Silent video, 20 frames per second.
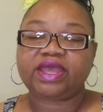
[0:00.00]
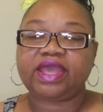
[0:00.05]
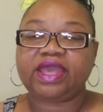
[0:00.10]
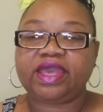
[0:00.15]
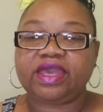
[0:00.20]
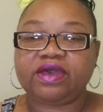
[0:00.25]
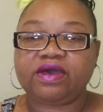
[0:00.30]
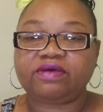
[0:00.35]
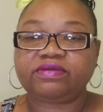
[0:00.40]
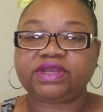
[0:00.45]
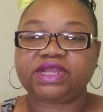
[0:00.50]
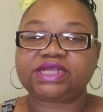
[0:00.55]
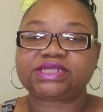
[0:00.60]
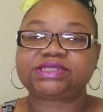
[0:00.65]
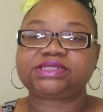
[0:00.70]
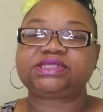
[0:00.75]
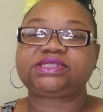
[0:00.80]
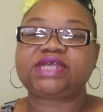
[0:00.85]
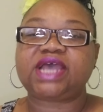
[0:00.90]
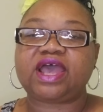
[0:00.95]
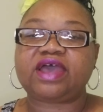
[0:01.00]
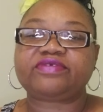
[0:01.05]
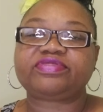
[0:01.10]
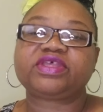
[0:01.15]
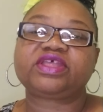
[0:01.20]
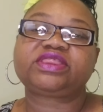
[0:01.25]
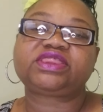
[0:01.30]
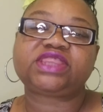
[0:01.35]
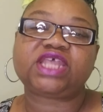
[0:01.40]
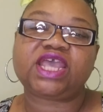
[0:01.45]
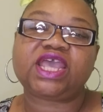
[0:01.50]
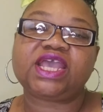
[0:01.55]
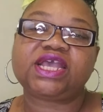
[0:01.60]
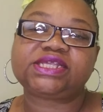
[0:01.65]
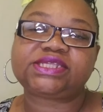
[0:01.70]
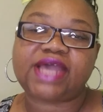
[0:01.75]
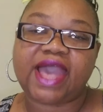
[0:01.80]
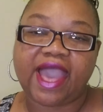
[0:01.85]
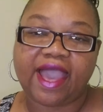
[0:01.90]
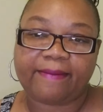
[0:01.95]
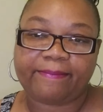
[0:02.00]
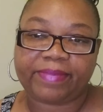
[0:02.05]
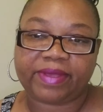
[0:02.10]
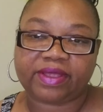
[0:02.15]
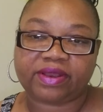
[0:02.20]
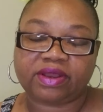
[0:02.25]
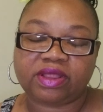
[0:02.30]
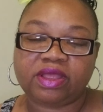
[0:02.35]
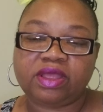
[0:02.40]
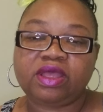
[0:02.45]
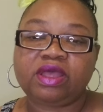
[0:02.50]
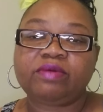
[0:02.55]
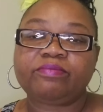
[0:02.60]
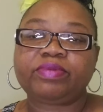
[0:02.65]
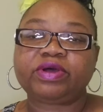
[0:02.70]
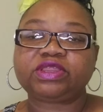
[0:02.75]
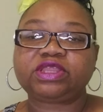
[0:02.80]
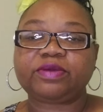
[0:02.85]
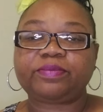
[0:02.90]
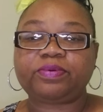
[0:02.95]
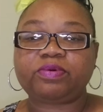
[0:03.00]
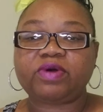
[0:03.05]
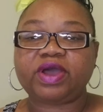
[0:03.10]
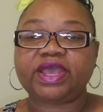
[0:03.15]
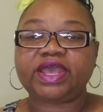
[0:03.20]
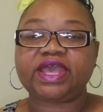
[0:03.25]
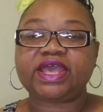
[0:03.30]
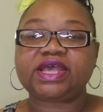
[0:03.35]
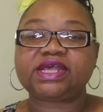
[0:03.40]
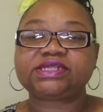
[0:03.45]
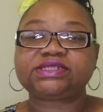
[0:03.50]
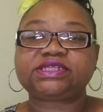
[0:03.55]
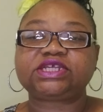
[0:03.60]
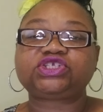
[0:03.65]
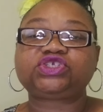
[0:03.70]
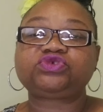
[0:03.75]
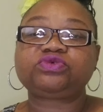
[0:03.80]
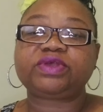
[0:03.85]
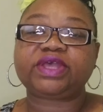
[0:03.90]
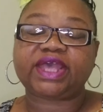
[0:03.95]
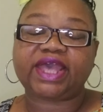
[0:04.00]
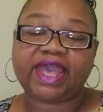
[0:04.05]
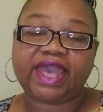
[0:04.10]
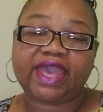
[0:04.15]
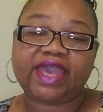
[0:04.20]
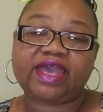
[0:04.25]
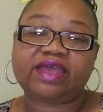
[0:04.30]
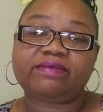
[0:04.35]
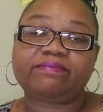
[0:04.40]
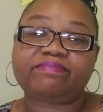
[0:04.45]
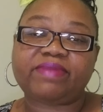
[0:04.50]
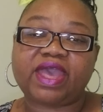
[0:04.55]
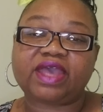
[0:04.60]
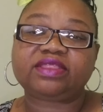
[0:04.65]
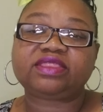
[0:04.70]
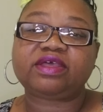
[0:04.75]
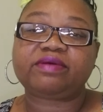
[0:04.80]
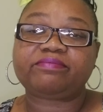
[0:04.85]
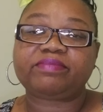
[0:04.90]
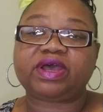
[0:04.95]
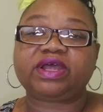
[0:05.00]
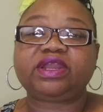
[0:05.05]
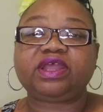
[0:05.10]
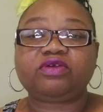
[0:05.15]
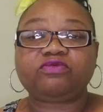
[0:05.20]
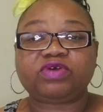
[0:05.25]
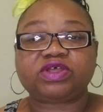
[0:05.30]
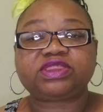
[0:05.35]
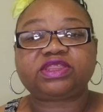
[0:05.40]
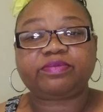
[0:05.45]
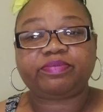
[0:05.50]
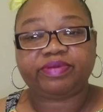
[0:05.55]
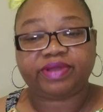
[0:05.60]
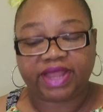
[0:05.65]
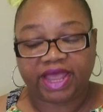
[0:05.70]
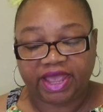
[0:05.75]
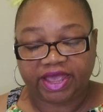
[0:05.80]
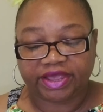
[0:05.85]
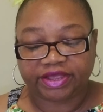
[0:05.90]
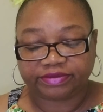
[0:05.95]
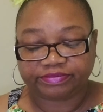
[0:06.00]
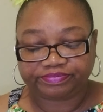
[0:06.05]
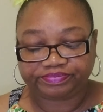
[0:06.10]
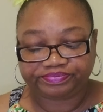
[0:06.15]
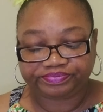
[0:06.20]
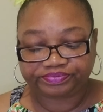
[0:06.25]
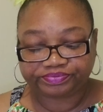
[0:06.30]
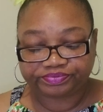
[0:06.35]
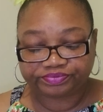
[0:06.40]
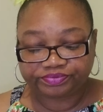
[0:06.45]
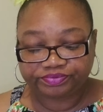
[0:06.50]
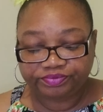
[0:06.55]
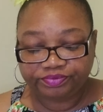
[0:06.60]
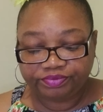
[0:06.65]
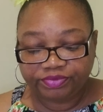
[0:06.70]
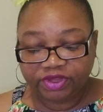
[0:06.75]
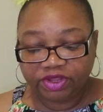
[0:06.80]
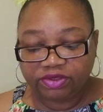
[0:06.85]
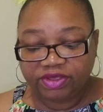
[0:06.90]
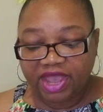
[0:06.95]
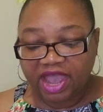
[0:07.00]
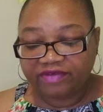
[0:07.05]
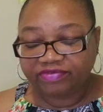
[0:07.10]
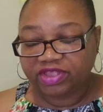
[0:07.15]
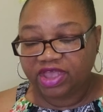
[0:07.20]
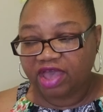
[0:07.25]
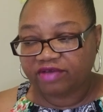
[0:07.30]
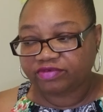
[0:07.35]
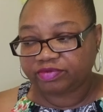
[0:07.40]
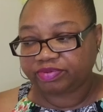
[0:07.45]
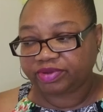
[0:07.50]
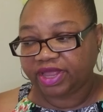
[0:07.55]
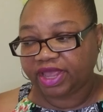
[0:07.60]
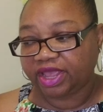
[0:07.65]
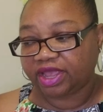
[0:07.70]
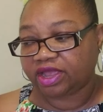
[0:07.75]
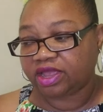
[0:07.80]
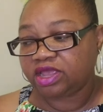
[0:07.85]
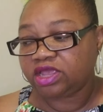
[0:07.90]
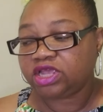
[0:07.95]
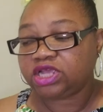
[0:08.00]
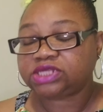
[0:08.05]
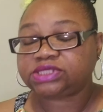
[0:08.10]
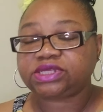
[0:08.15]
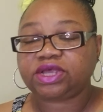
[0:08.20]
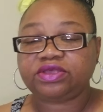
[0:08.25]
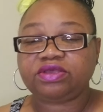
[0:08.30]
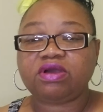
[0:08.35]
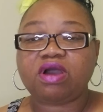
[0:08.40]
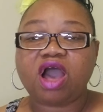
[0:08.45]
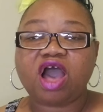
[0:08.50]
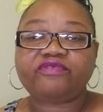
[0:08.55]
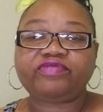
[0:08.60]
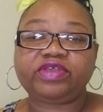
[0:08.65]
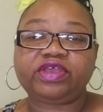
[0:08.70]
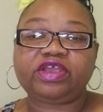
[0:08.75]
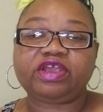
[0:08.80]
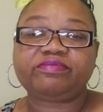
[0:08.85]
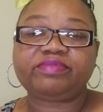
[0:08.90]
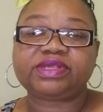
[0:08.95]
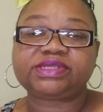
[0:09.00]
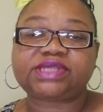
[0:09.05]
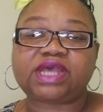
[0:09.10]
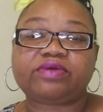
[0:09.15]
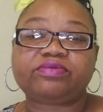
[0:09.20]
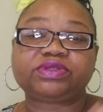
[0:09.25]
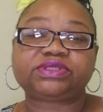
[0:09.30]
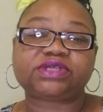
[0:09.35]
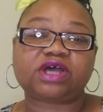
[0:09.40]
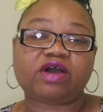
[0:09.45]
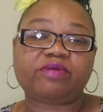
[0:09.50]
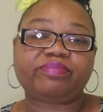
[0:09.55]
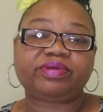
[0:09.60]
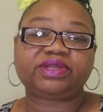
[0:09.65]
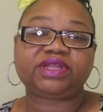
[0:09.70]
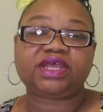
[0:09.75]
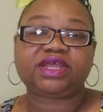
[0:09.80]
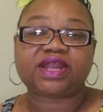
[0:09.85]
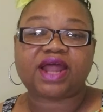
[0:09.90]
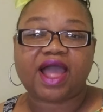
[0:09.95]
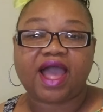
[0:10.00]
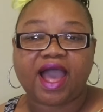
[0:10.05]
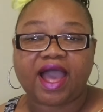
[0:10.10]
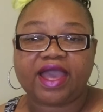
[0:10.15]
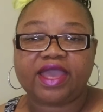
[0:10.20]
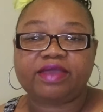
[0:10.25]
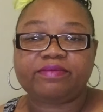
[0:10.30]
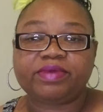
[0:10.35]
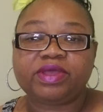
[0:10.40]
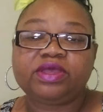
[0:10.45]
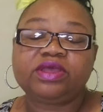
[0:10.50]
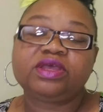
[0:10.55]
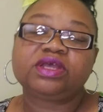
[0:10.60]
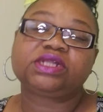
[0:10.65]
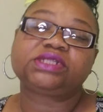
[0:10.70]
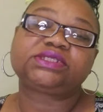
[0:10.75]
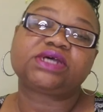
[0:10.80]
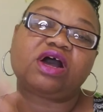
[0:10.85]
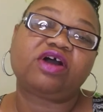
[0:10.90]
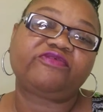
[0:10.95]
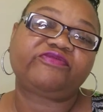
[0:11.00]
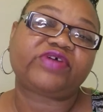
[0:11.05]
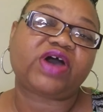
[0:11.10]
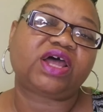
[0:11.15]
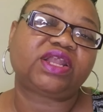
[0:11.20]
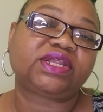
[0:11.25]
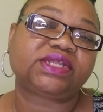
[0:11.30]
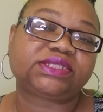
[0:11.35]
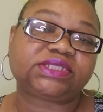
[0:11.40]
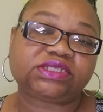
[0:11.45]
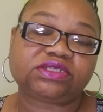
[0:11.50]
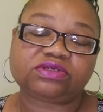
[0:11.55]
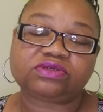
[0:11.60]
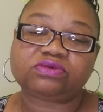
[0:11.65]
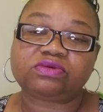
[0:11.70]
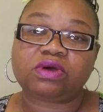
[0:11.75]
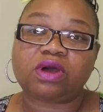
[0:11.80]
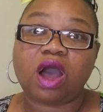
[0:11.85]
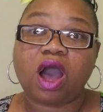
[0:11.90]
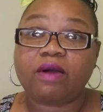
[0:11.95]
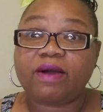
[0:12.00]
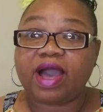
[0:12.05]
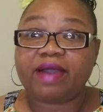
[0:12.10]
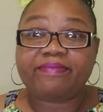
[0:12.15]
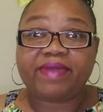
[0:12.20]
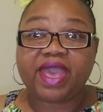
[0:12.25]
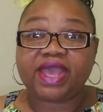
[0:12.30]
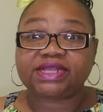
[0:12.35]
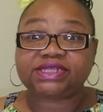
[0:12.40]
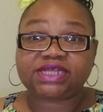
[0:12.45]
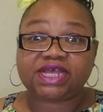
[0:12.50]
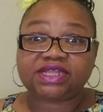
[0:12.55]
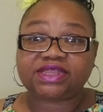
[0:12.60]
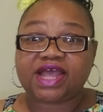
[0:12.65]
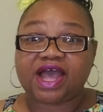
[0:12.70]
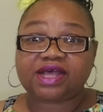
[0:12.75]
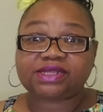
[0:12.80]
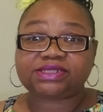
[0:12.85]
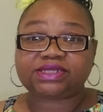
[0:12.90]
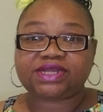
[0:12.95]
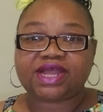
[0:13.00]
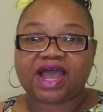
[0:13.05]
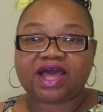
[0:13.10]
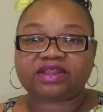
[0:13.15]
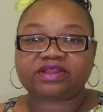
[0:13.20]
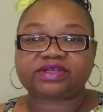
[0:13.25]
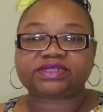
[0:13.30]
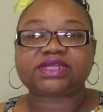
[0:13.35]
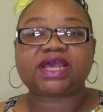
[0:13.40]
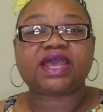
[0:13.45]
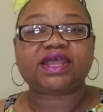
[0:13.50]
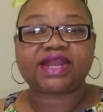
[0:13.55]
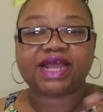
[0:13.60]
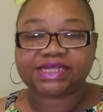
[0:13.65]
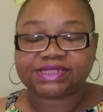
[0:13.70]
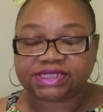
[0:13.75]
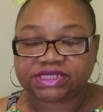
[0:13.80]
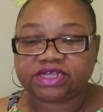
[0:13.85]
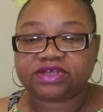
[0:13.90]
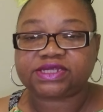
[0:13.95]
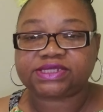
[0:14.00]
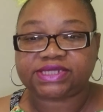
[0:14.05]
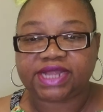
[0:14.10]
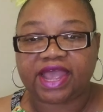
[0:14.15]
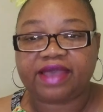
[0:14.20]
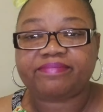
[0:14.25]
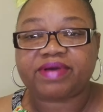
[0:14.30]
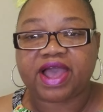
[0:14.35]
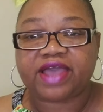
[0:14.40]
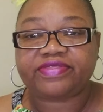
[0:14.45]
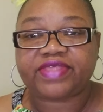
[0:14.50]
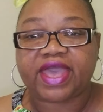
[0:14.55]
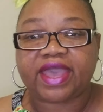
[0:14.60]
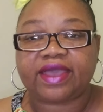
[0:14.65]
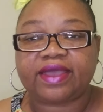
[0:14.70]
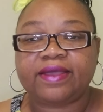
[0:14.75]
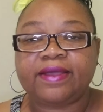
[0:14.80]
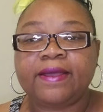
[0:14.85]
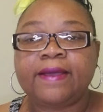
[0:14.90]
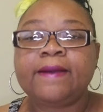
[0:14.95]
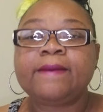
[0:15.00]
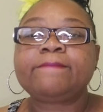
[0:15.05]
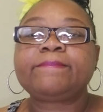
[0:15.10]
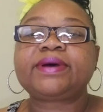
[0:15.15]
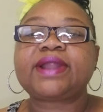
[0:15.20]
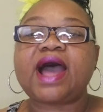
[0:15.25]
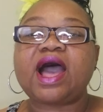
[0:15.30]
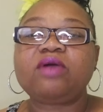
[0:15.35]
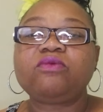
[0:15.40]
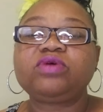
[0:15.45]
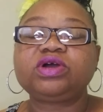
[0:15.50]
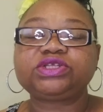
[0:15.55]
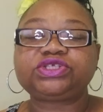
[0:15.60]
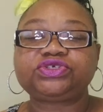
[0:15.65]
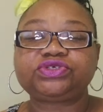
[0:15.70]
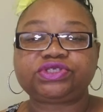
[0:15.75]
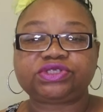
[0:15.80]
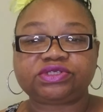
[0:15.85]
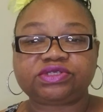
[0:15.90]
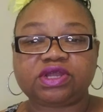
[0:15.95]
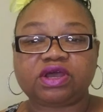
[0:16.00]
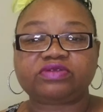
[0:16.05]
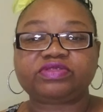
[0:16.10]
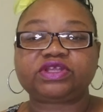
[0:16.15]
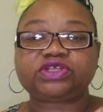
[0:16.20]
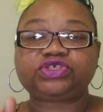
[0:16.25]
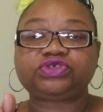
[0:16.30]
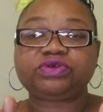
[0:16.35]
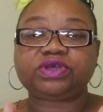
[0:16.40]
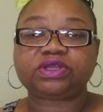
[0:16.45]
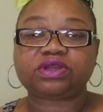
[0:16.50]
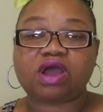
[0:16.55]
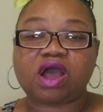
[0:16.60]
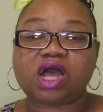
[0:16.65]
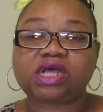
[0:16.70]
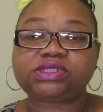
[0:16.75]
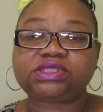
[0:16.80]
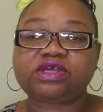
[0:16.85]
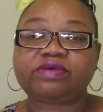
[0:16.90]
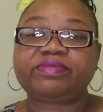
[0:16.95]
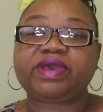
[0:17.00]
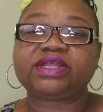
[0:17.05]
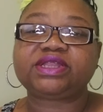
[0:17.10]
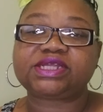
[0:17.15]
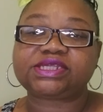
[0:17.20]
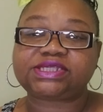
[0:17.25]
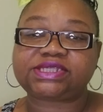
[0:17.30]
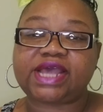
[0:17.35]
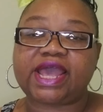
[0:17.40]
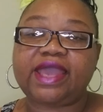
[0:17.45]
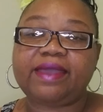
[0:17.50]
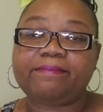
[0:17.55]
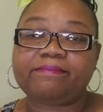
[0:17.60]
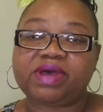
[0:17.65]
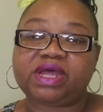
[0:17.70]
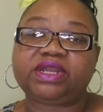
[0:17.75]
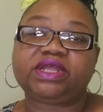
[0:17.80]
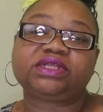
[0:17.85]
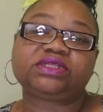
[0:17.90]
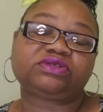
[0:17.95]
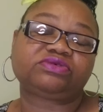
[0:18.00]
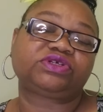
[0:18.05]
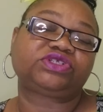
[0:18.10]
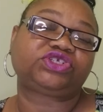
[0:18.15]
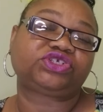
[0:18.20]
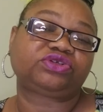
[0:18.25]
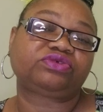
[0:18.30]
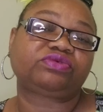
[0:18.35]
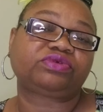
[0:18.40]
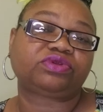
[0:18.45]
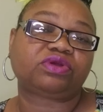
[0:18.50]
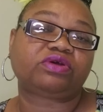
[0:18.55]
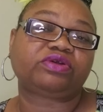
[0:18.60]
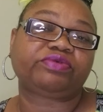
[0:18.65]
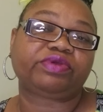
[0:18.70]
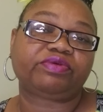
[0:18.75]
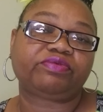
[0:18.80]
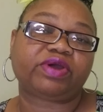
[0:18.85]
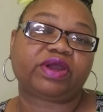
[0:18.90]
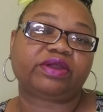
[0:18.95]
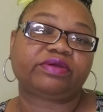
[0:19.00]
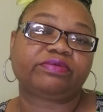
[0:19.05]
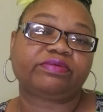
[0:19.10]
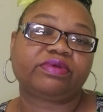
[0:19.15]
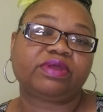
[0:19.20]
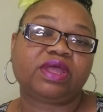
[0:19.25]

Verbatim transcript: Illness, death, things happen. But the point is that you can make the money with a plan. You have to have a plan. So you'll often hear me say, well, don't believe the hype. Don't fall into, oh, I made $10,000. And I still stand by that. But I want you to know that you can also make the same money doing general notary work.